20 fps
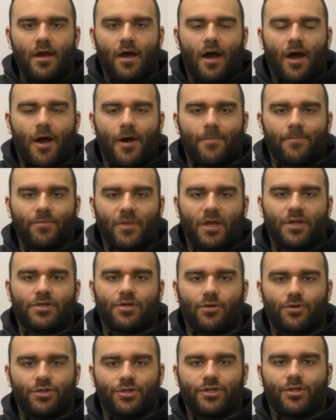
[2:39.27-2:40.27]
I
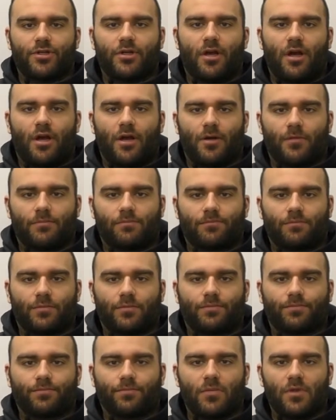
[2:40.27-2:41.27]
showed you
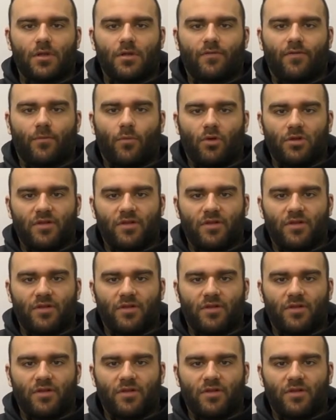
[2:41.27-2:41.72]
from